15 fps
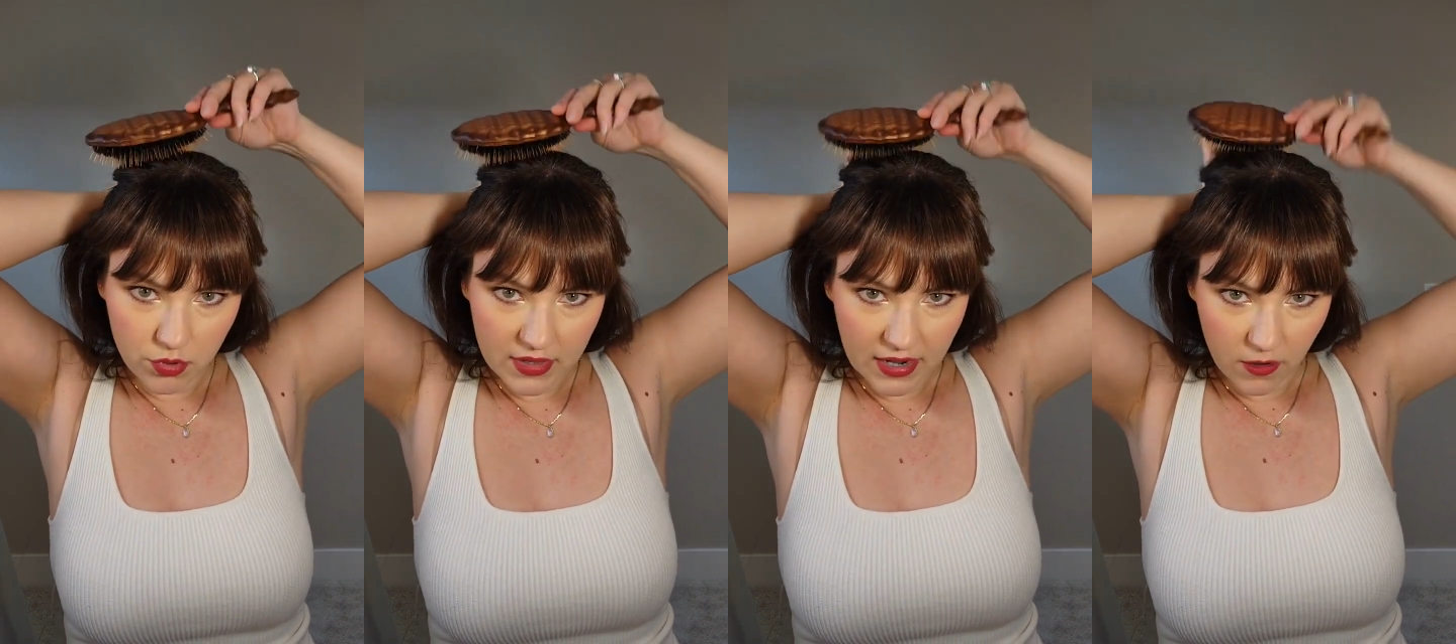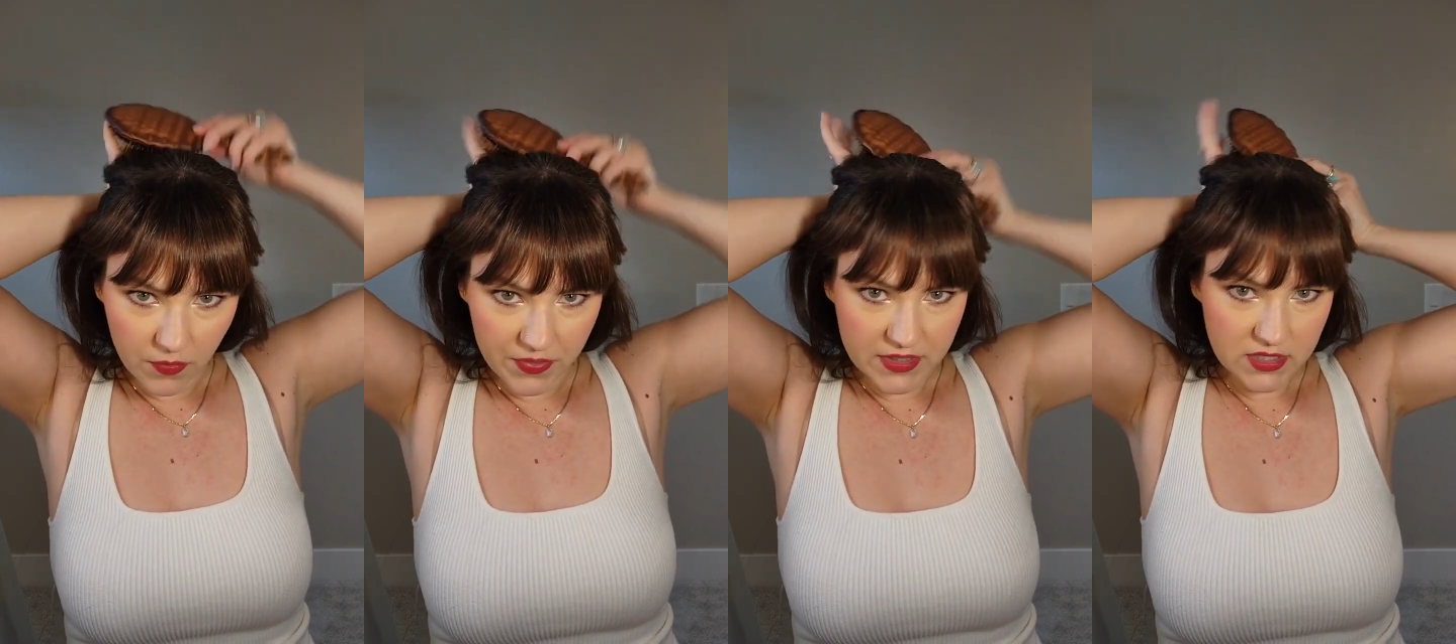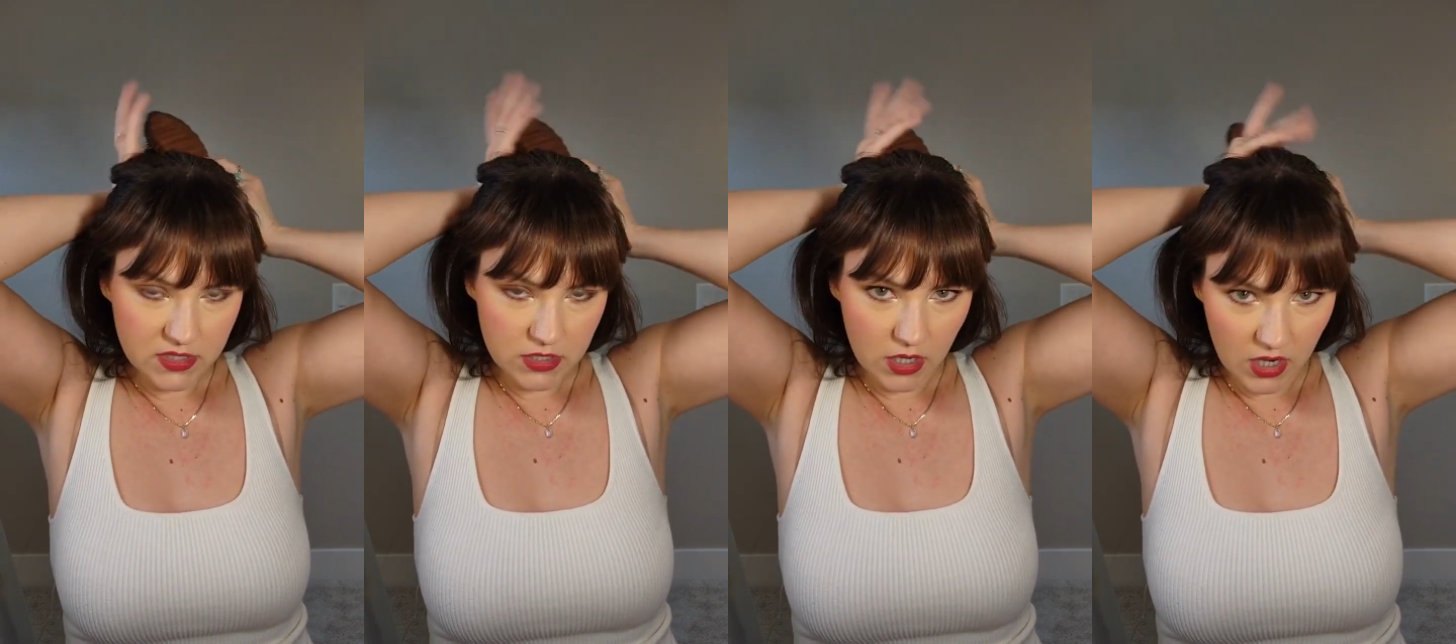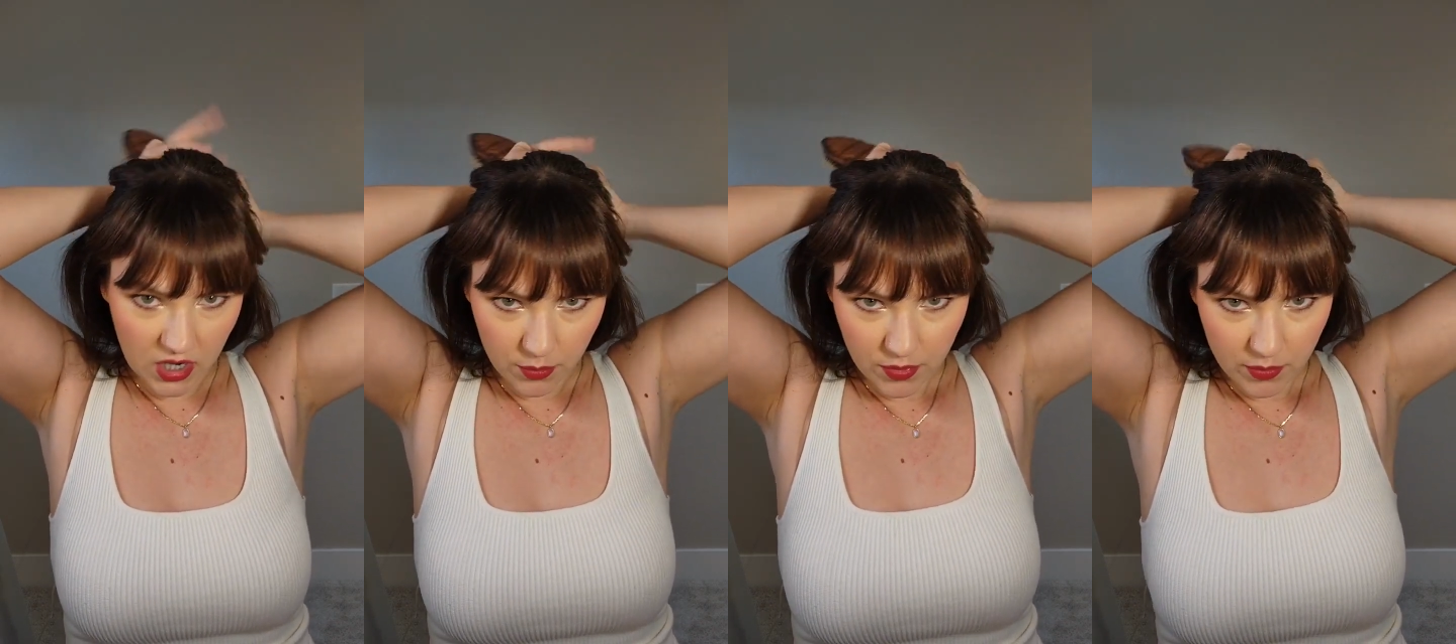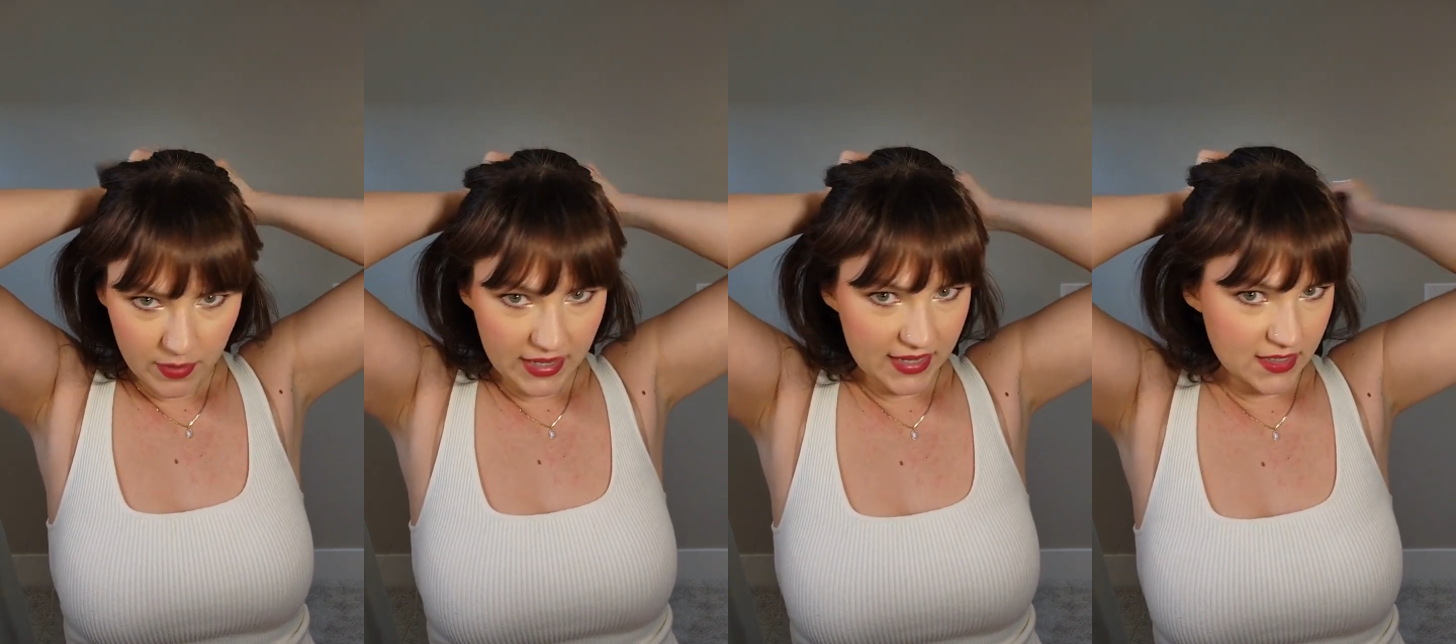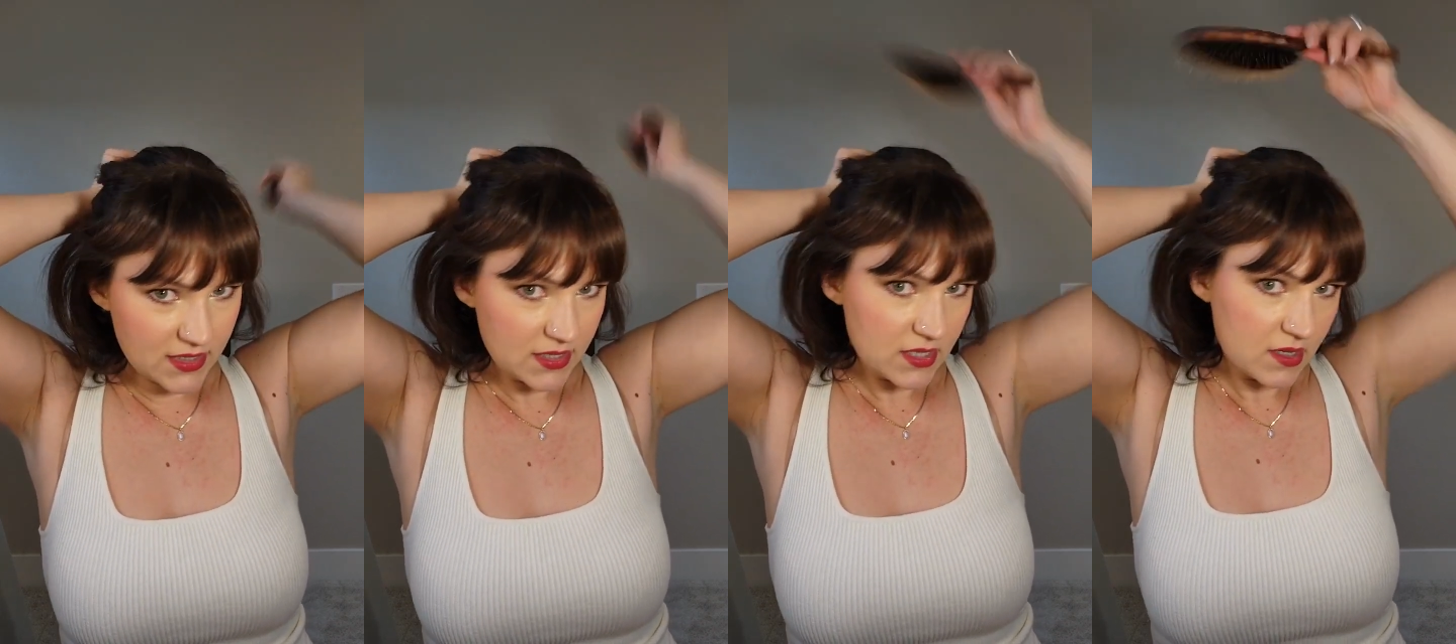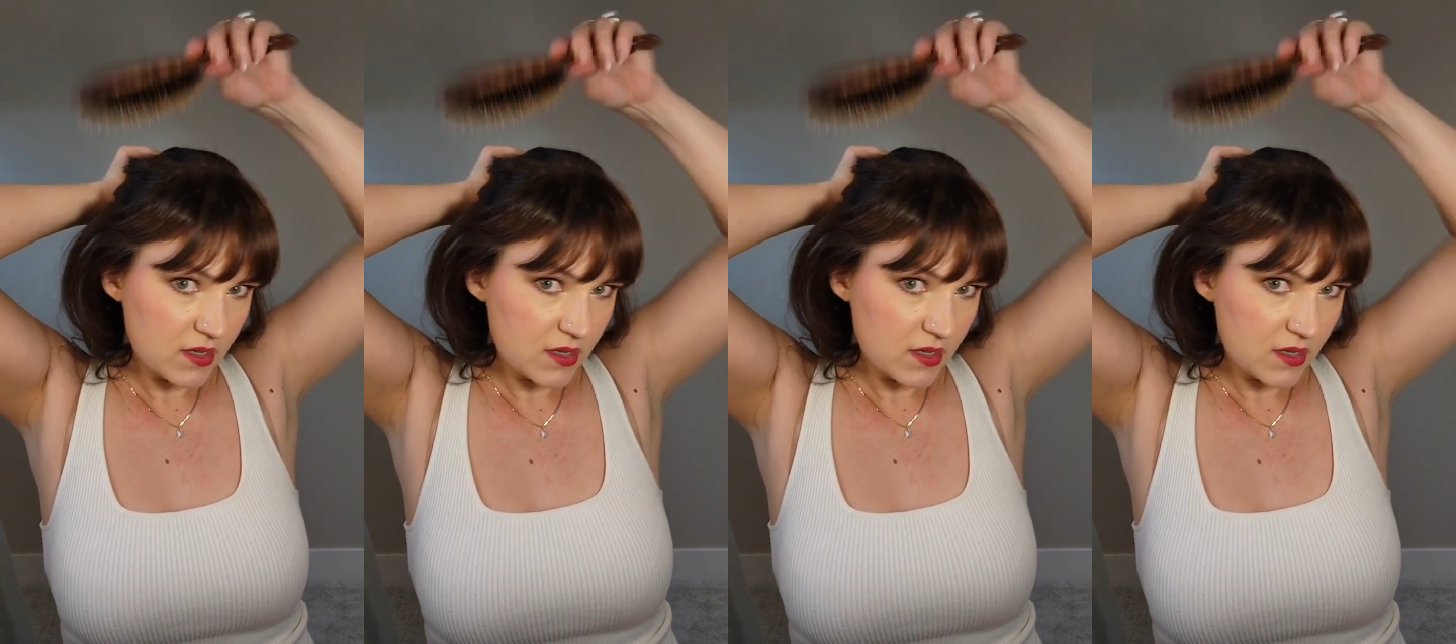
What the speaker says: out this top a bit,